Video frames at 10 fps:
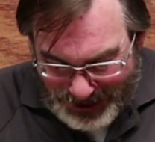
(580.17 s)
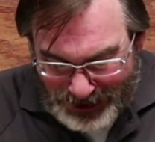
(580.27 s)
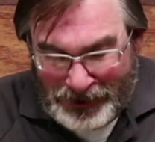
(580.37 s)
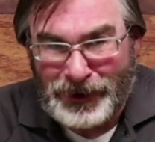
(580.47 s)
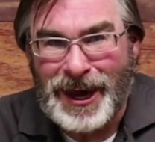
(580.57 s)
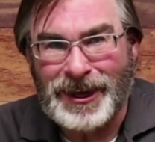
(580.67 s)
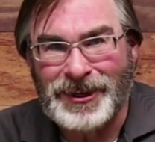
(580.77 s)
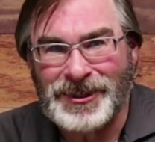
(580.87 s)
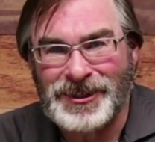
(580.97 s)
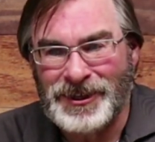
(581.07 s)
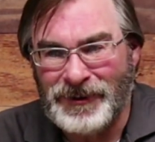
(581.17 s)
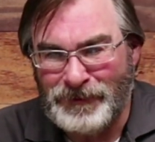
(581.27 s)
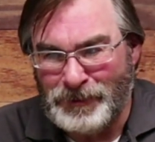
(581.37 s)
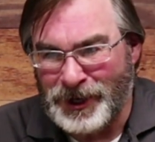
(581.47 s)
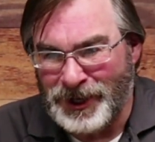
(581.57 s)
to like this
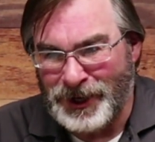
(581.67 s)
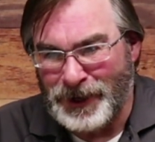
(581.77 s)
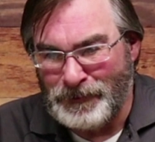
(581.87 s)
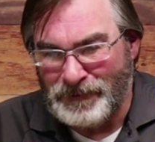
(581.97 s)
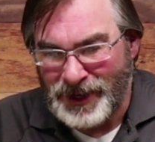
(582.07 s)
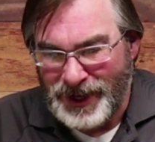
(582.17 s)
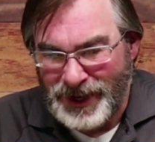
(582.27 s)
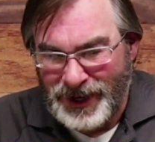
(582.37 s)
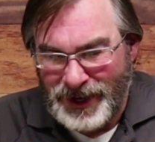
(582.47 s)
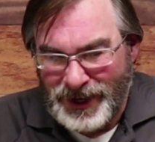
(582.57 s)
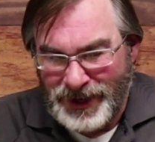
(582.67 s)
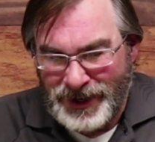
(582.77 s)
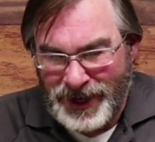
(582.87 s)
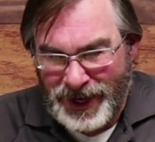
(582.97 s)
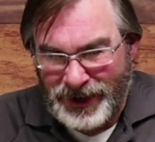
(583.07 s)
stuff, but
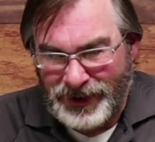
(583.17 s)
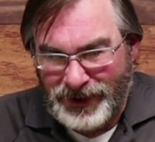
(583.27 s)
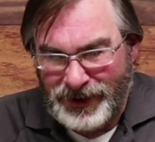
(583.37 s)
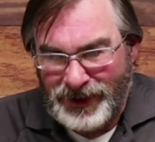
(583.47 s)
yeah.